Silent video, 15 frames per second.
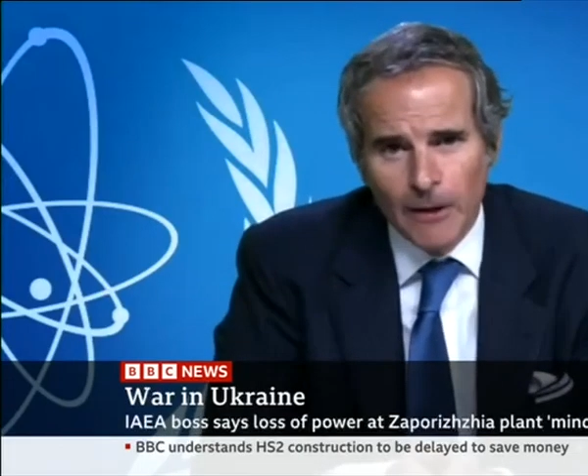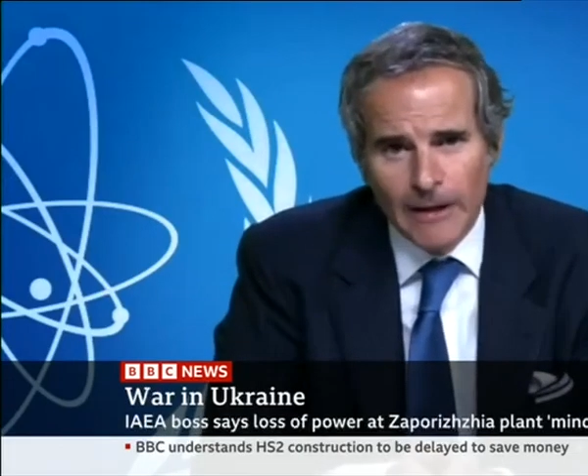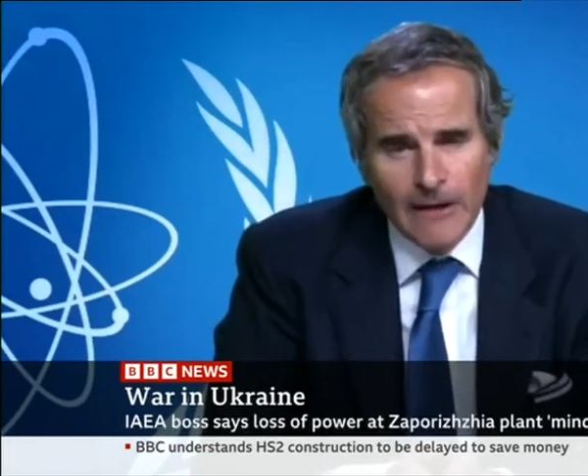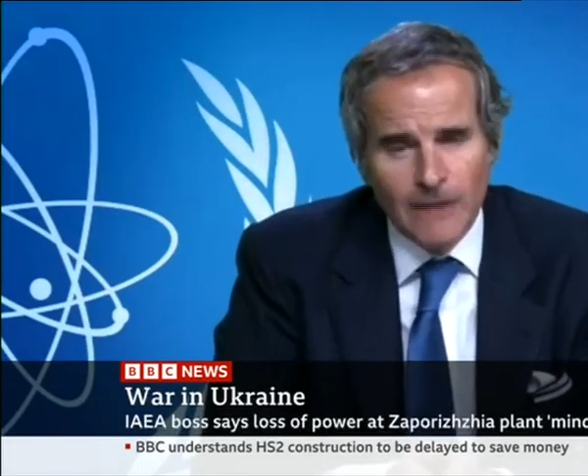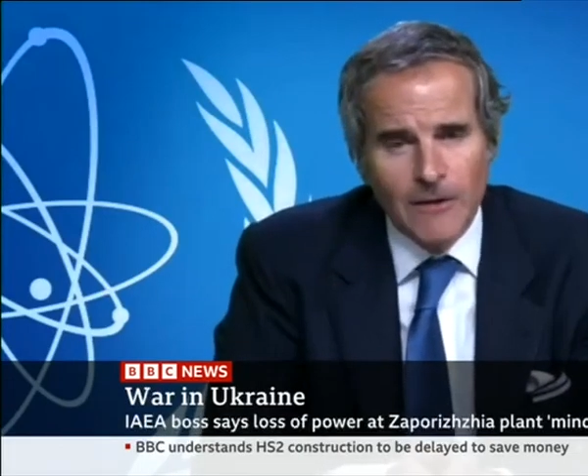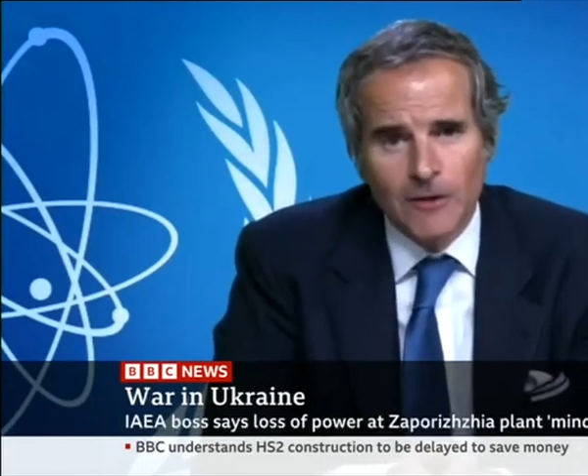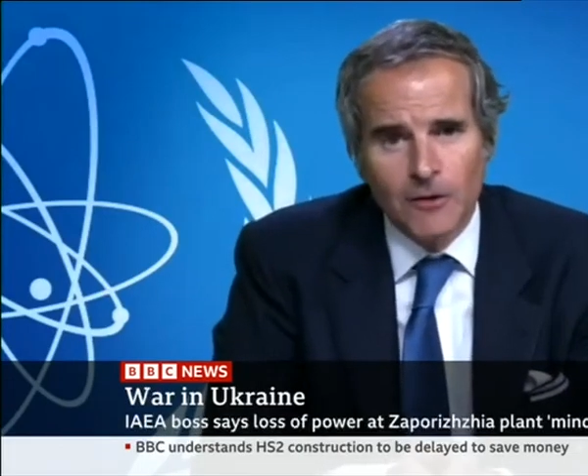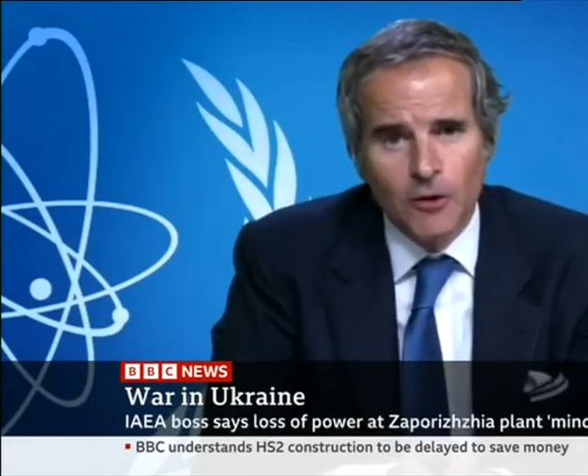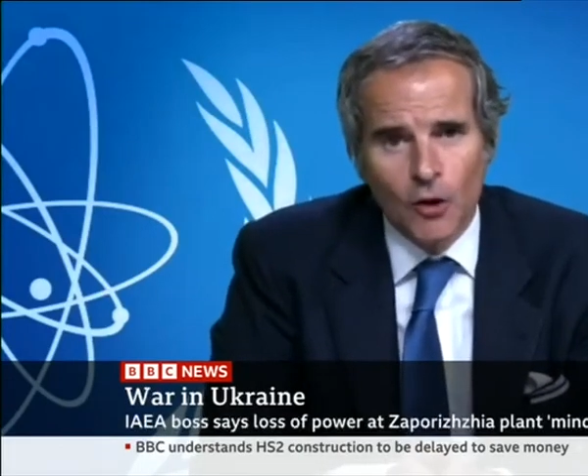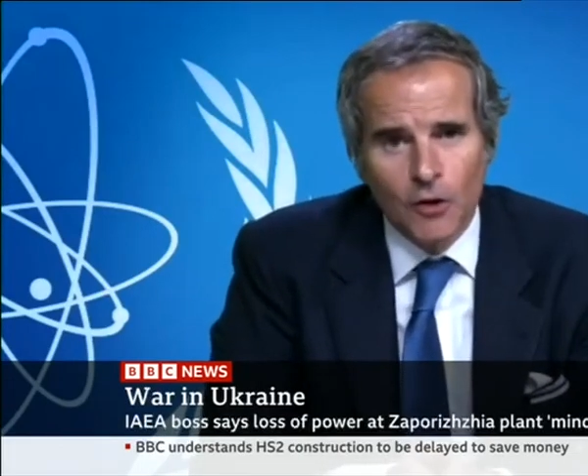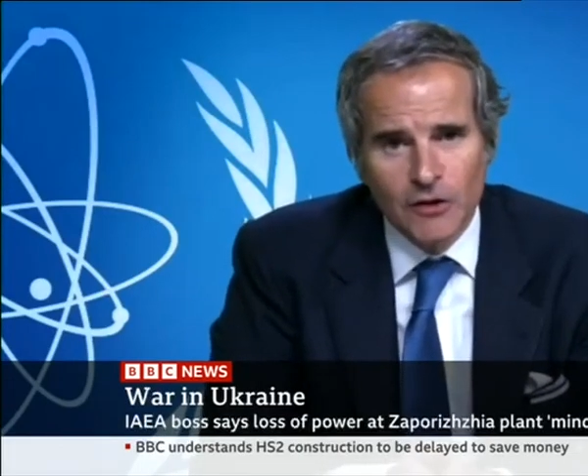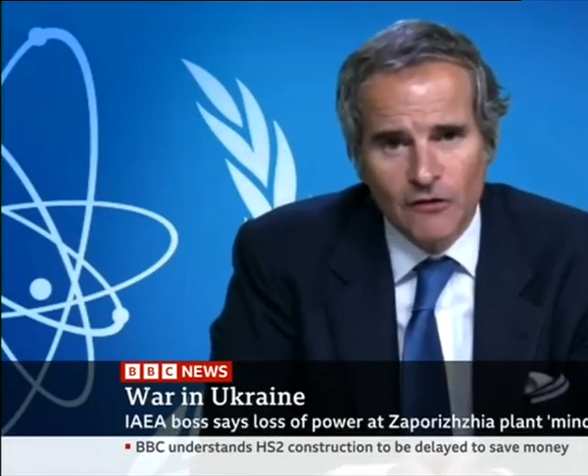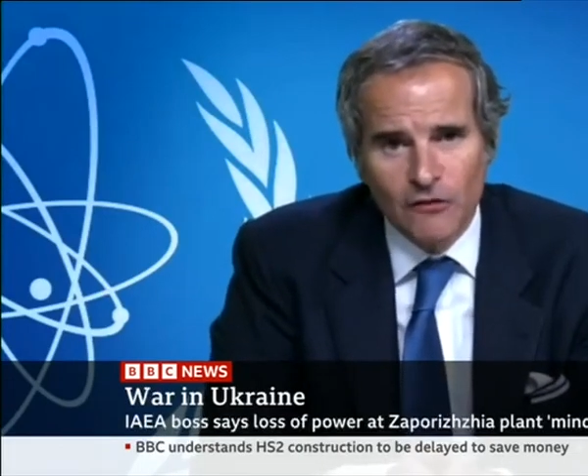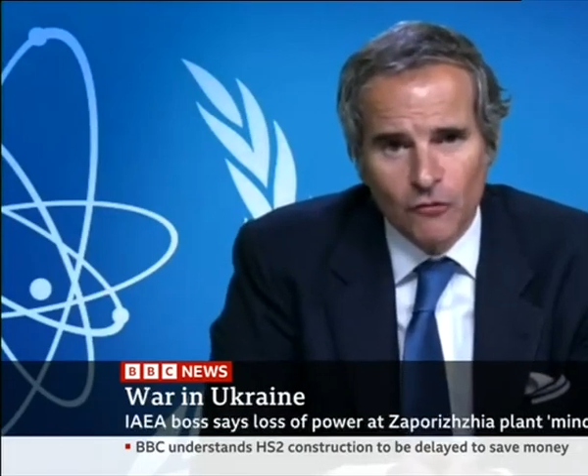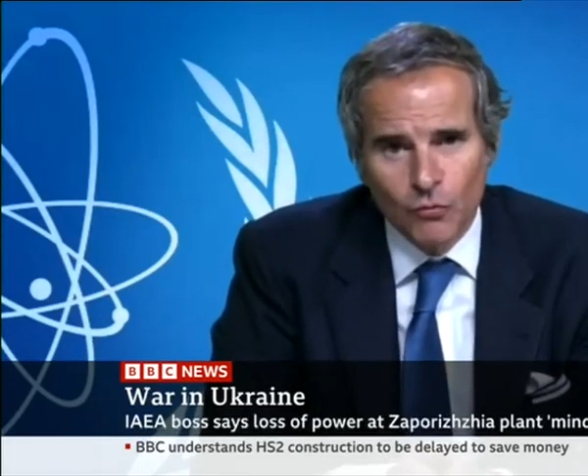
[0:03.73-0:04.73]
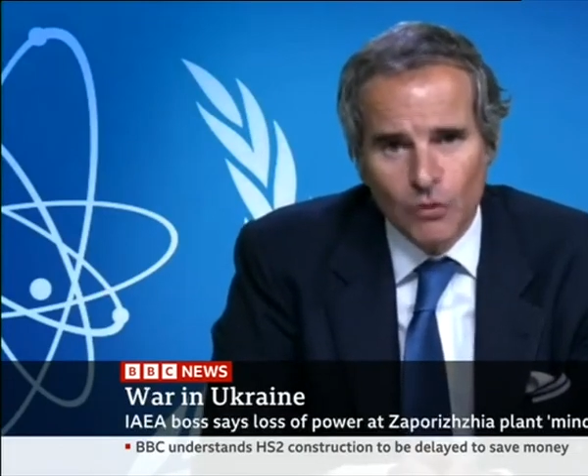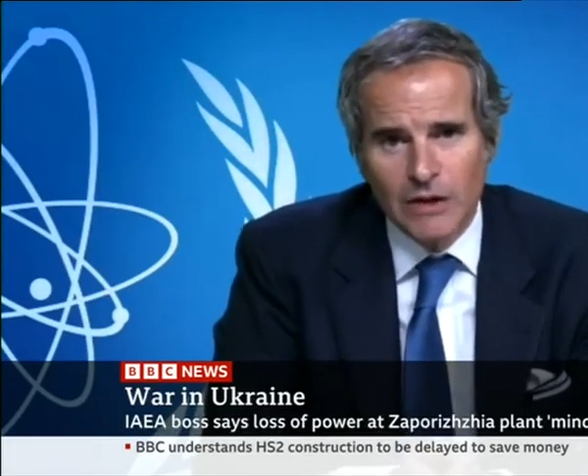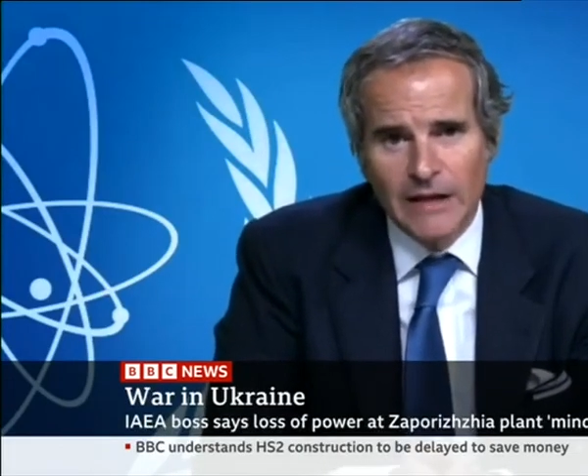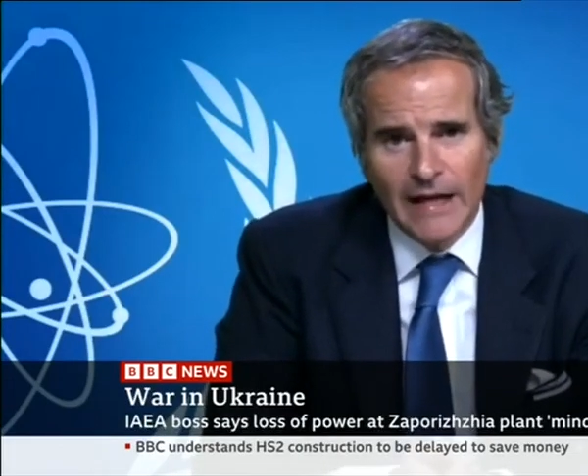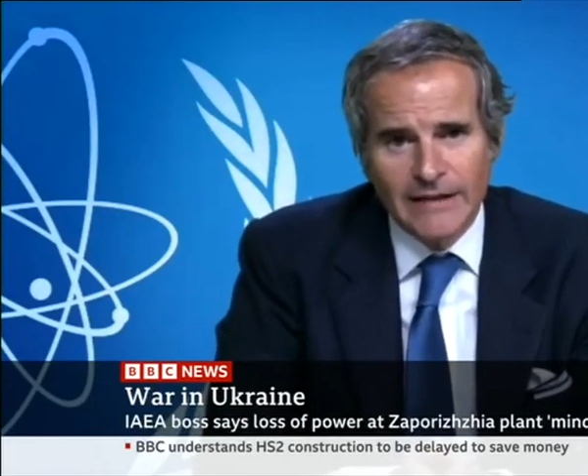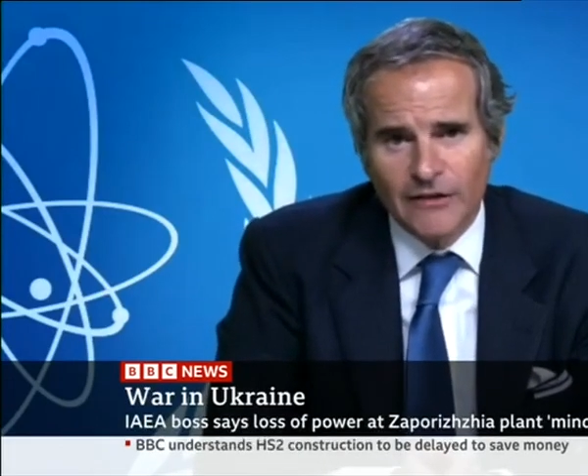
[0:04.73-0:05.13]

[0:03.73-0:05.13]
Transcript: And I think the audience will